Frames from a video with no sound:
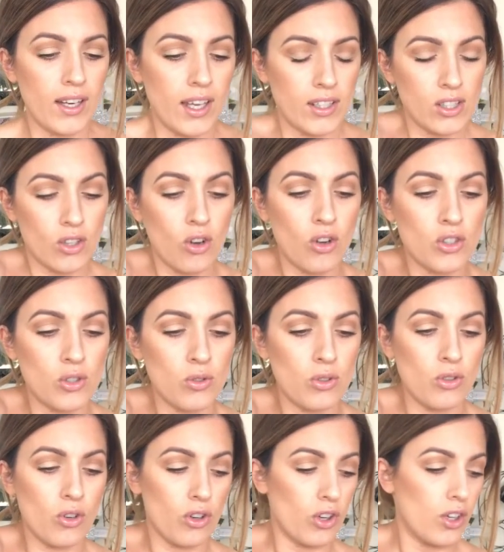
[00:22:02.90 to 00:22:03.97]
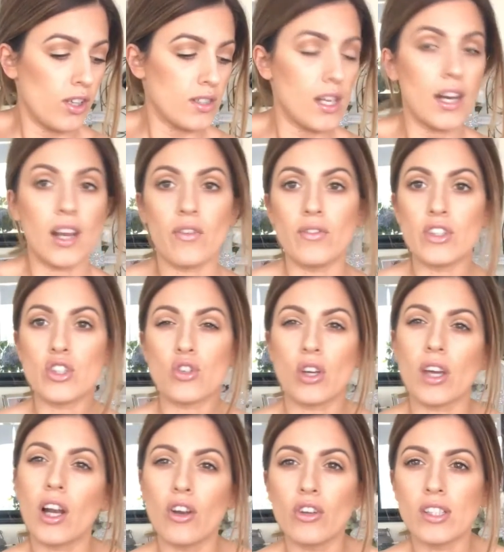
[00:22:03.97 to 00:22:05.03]
now to contour the nose, I love this
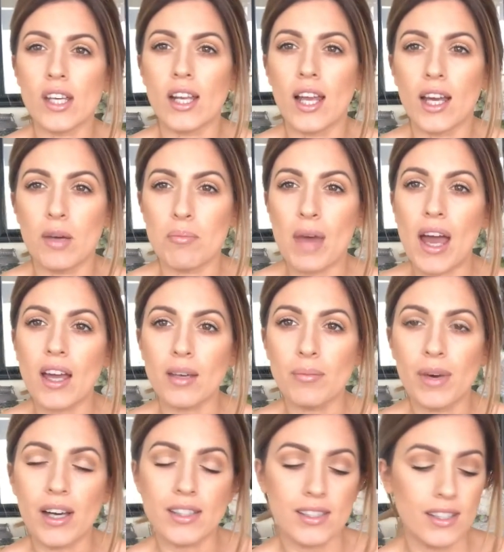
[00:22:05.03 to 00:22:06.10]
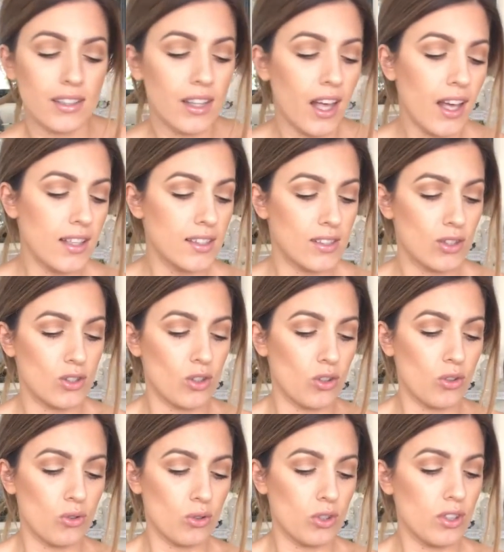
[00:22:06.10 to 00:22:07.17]
trick. I learned it at like a MAC masterclass, so
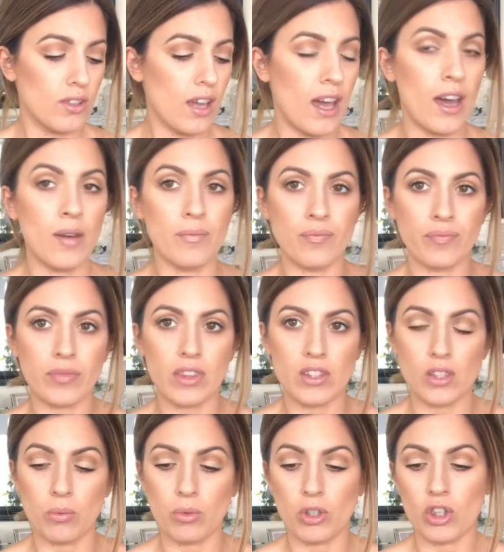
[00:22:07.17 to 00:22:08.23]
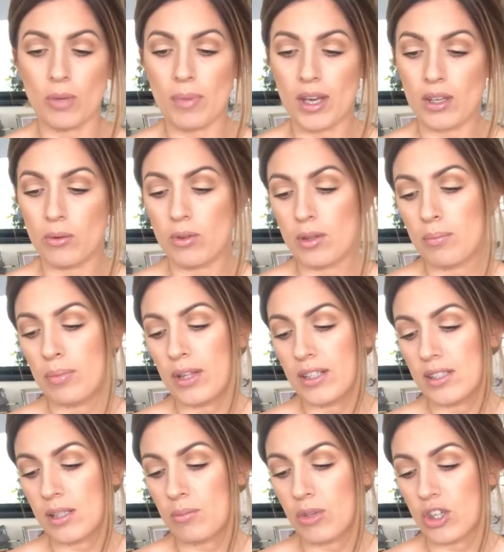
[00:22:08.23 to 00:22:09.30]
good. So I'm going to go back in with a
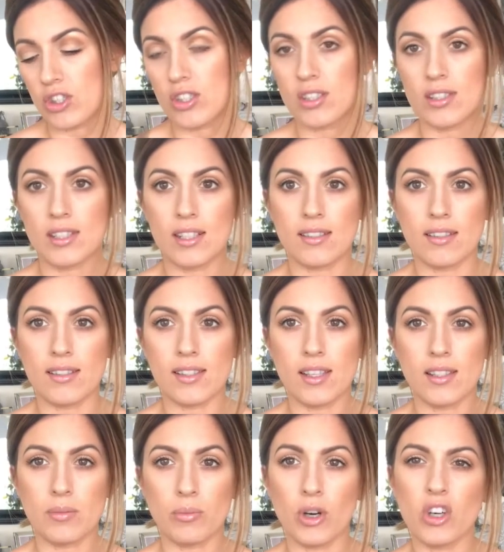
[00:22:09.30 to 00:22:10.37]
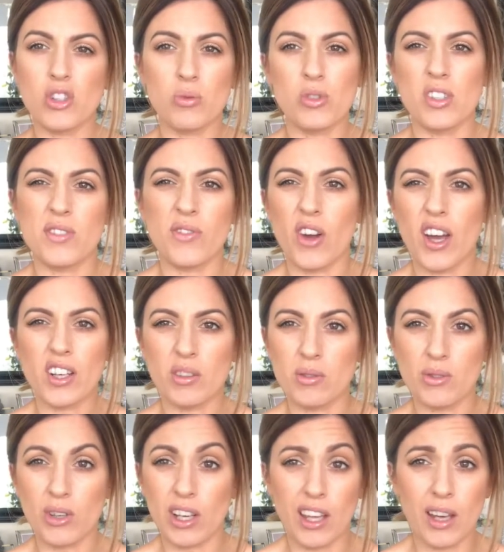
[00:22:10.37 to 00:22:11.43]
blending brush, the 6SS brush, which is fine because
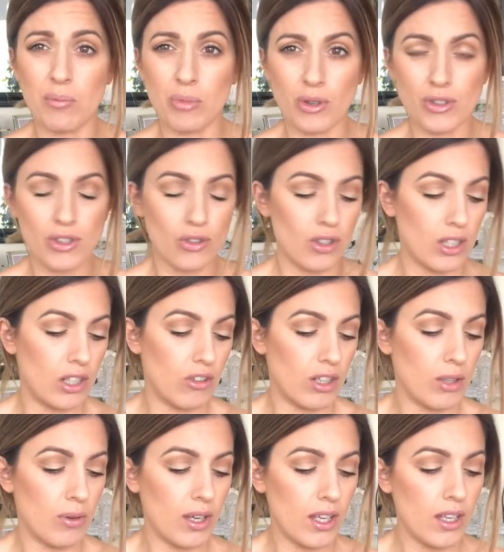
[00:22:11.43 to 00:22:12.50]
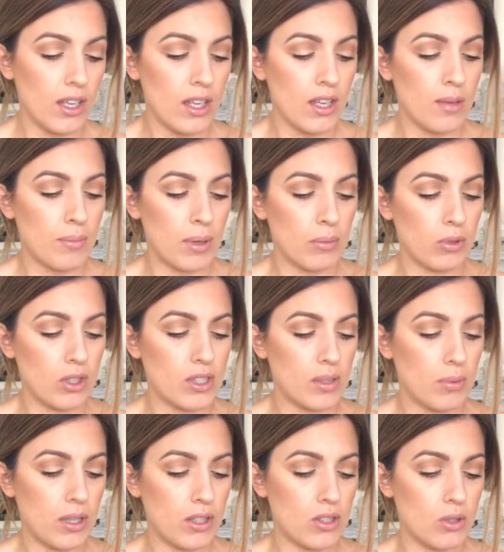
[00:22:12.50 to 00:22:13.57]
we only had bronzer on here anyway. But I'm going to
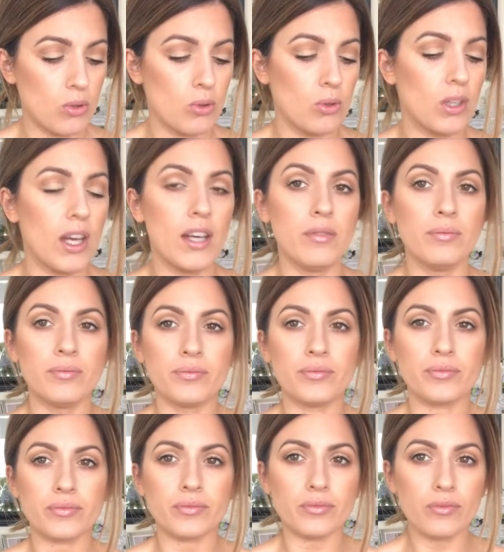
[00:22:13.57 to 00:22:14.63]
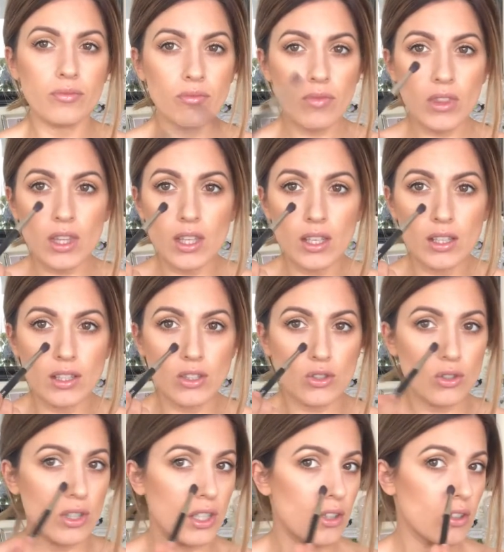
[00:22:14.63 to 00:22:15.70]
dip it into Hoola. I'm
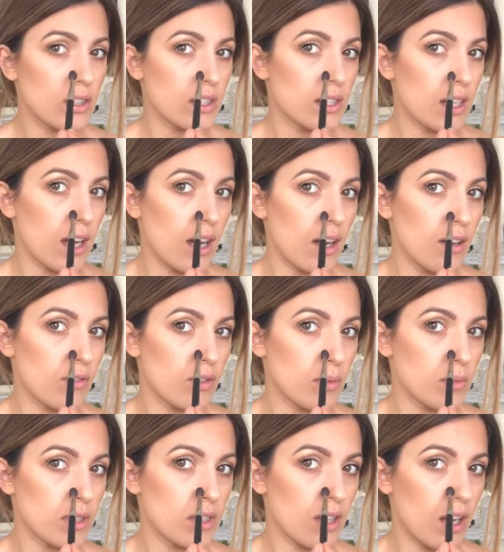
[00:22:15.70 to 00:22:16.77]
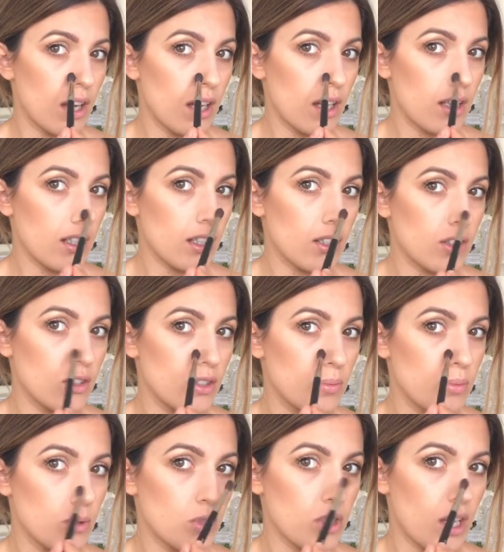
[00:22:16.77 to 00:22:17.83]
literally going to start from the side and you just
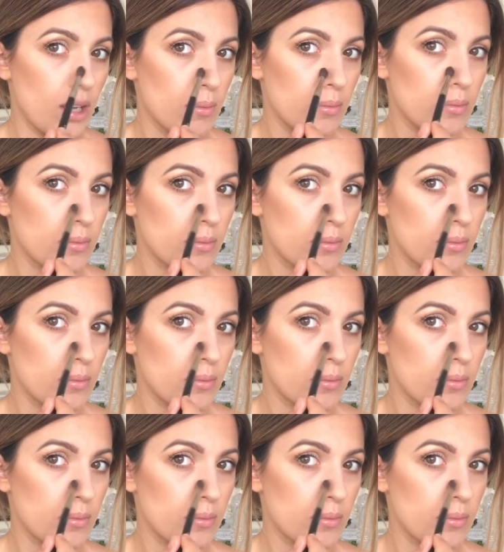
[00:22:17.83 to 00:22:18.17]
push up